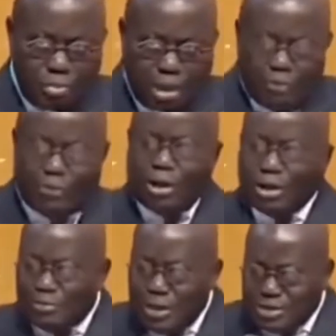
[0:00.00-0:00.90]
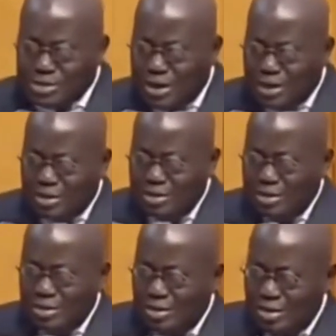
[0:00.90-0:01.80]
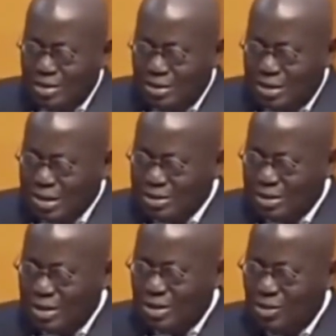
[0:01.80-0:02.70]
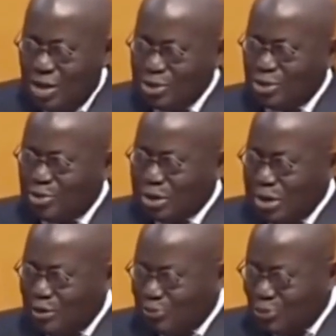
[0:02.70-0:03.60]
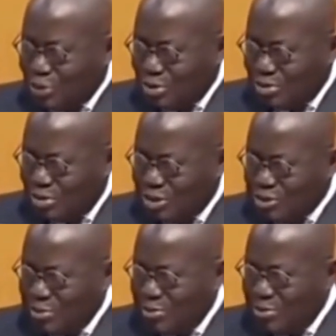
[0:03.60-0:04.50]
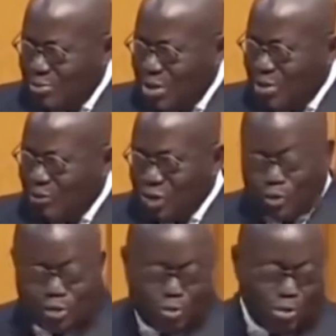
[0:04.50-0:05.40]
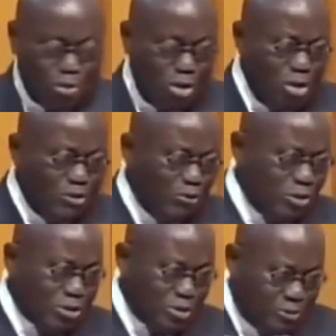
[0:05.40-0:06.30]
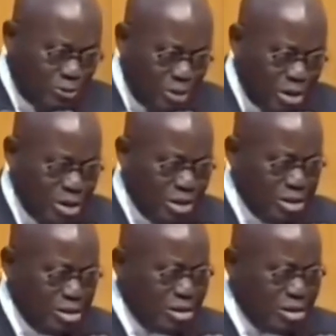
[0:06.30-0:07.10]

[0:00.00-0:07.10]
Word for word: I've heard it being said that uh, oh, I should be careful. These, some, many of these people voted for me.